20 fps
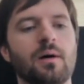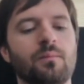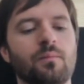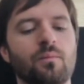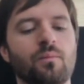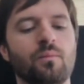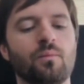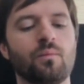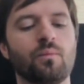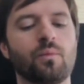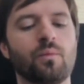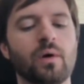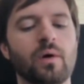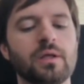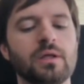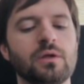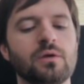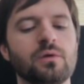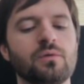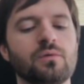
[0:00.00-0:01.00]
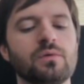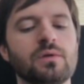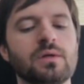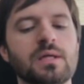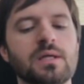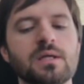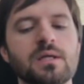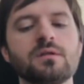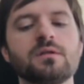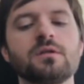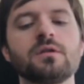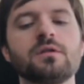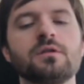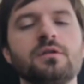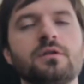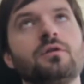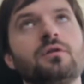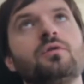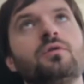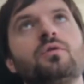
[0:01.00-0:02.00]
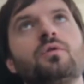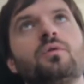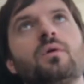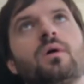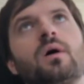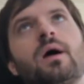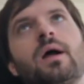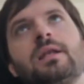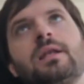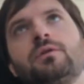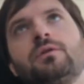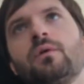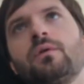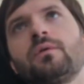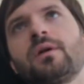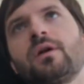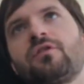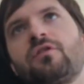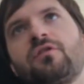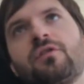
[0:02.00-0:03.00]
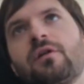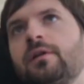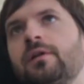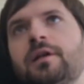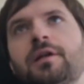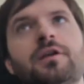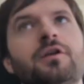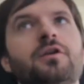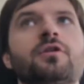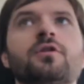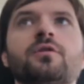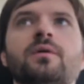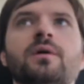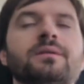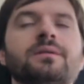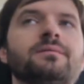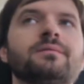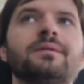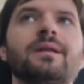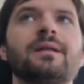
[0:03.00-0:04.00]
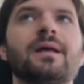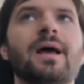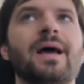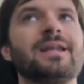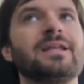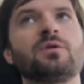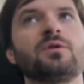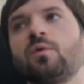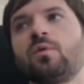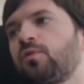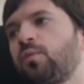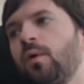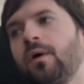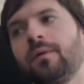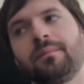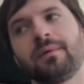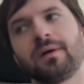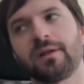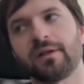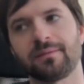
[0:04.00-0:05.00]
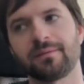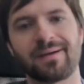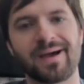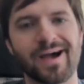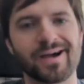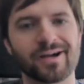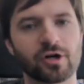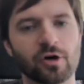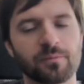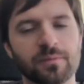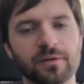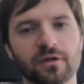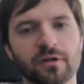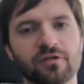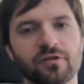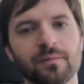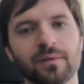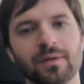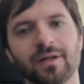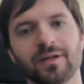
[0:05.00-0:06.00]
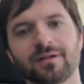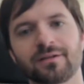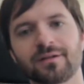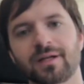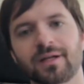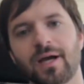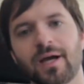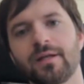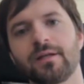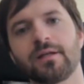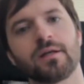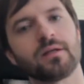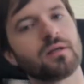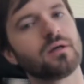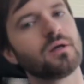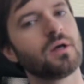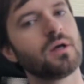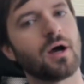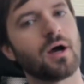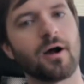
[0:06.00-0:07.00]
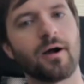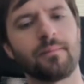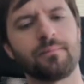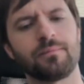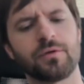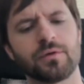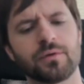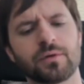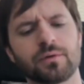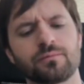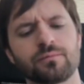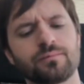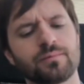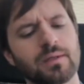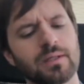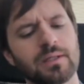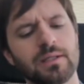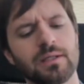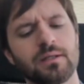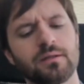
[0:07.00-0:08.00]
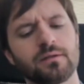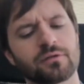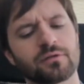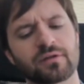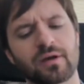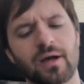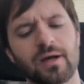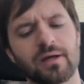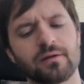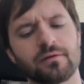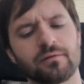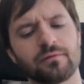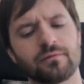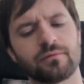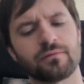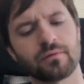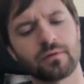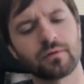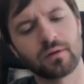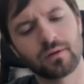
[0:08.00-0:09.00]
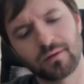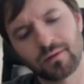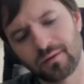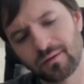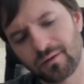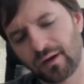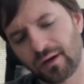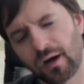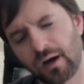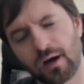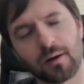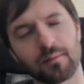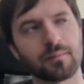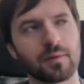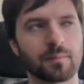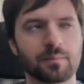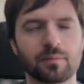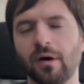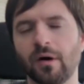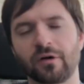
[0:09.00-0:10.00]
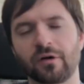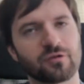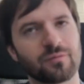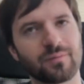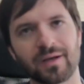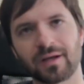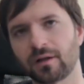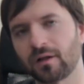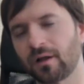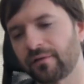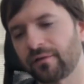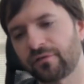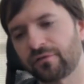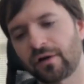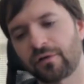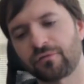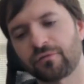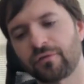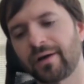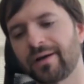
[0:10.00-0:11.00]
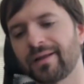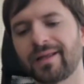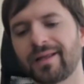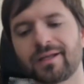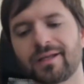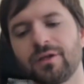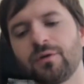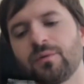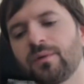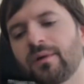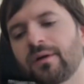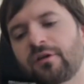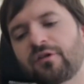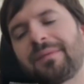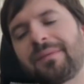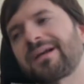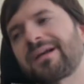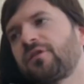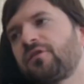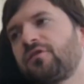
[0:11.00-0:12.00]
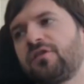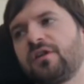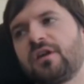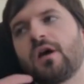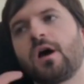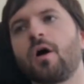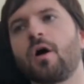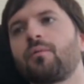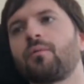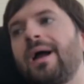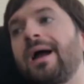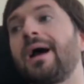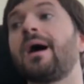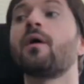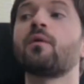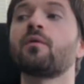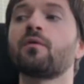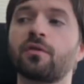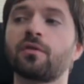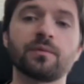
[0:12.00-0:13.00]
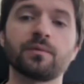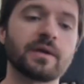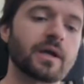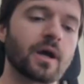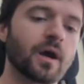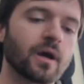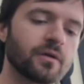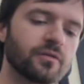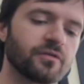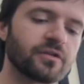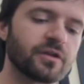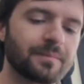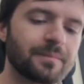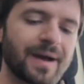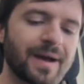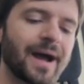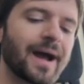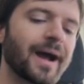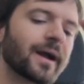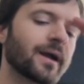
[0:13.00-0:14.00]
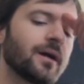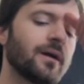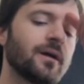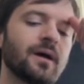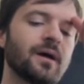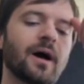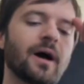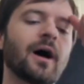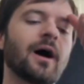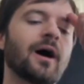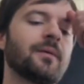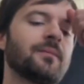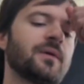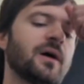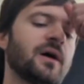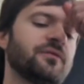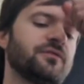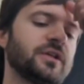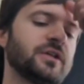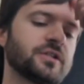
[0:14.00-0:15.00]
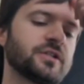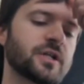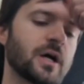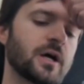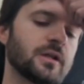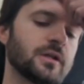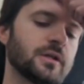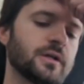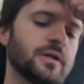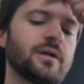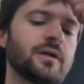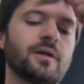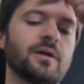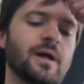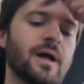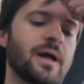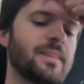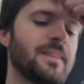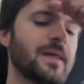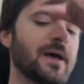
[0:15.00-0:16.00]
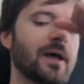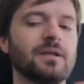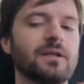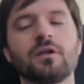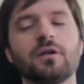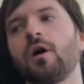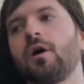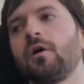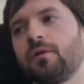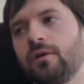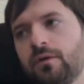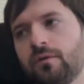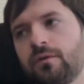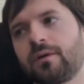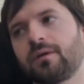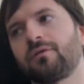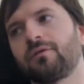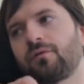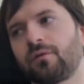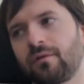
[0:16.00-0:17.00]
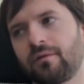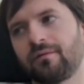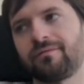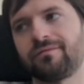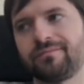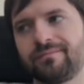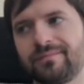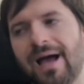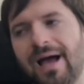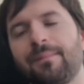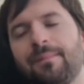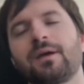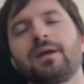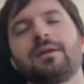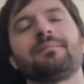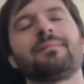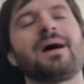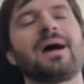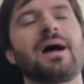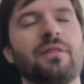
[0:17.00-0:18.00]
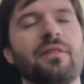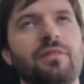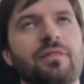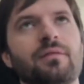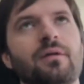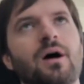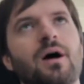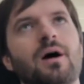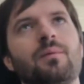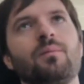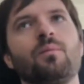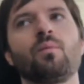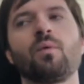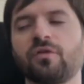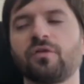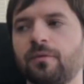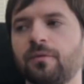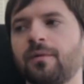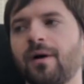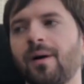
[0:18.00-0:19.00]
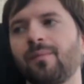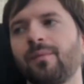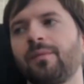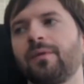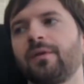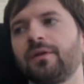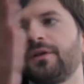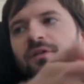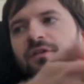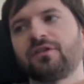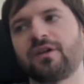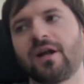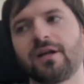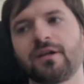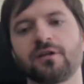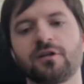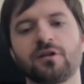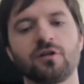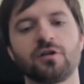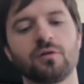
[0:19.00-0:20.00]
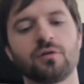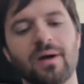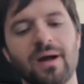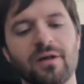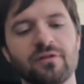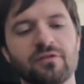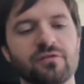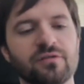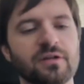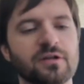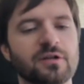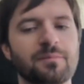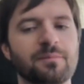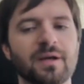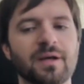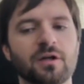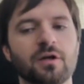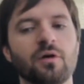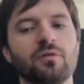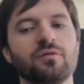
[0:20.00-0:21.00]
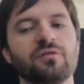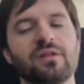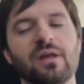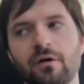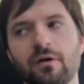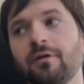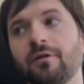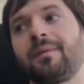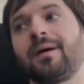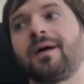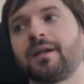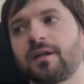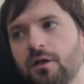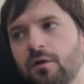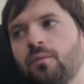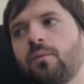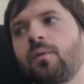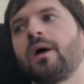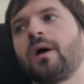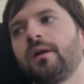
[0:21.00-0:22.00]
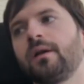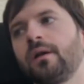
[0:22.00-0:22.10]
What you need to do, and you don't necessarily need to do a n equals 1 million pack opening simulation like I did, you can really just kind of approximate a lot of stuff, right? Like you would expect to see around 3 cards in a pack of each color, and then you can sort of napkin math what the probabilities change to as each pick goes down depending on what